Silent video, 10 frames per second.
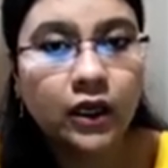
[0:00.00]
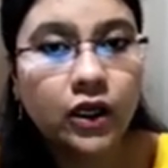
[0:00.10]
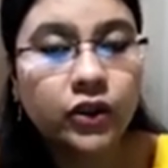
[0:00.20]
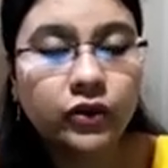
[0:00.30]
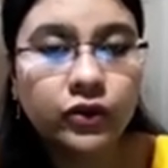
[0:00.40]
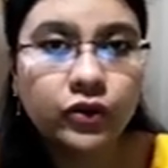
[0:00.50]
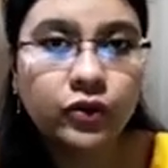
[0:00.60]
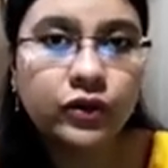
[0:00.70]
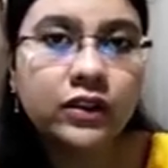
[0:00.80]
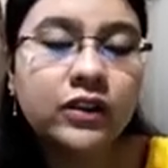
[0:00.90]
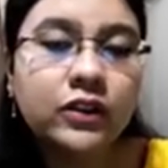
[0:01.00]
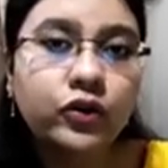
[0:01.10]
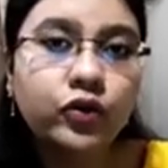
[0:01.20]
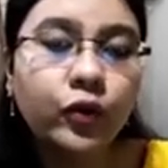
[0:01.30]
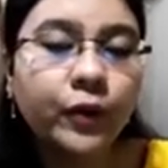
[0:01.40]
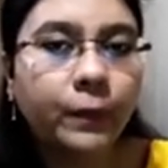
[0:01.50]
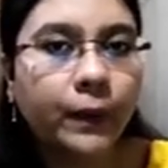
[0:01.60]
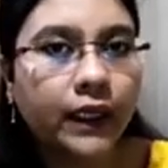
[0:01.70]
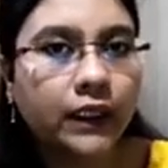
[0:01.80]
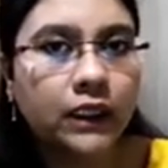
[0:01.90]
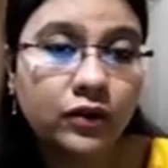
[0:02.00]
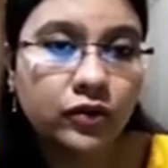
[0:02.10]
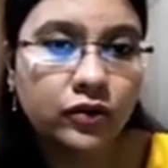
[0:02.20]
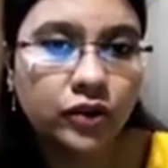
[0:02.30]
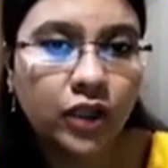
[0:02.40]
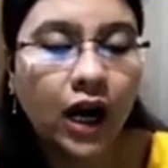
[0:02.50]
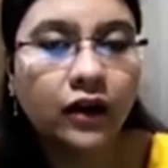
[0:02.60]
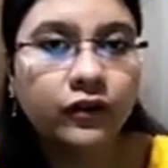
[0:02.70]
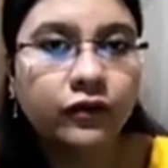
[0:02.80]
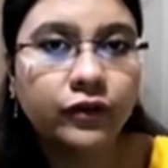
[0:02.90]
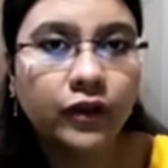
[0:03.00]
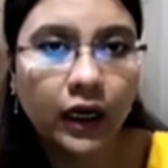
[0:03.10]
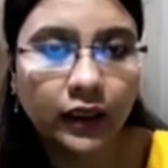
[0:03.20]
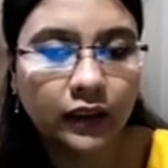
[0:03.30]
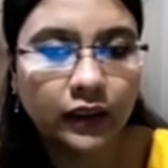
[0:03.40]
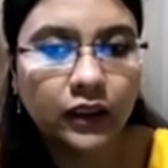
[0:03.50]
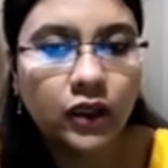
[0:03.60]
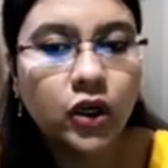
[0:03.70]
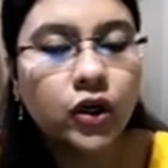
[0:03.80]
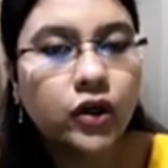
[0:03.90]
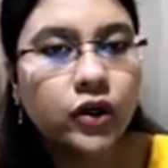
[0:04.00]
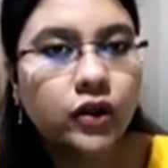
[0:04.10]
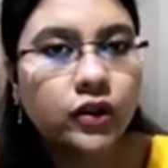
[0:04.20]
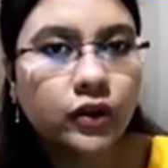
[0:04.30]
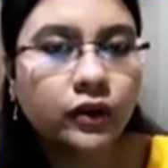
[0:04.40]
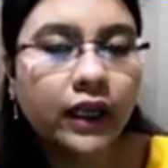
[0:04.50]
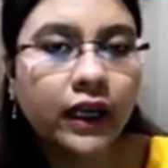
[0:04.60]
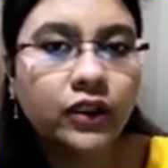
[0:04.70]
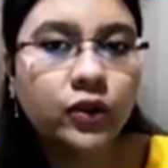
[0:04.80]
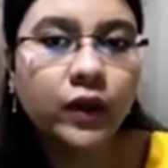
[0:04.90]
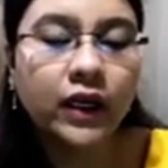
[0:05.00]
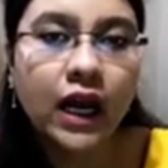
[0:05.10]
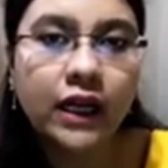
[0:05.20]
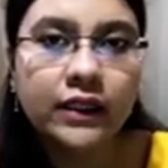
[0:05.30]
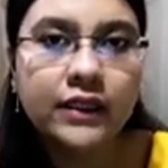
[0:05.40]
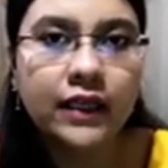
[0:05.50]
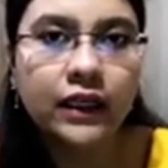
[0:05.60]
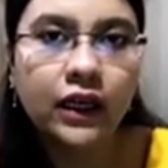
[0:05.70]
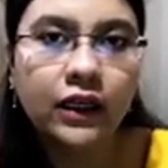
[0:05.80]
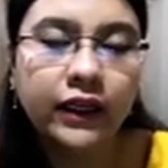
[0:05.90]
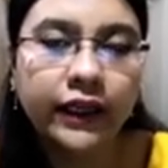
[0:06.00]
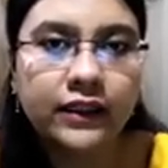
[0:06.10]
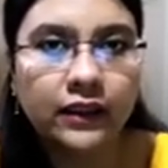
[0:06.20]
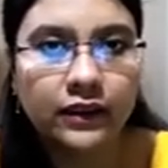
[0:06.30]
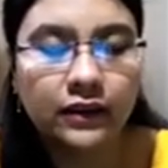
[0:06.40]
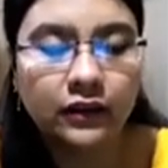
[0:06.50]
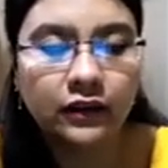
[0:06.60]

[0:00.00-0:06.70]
So students, do prepare this chart thoroughly so that you can understand our next lesson.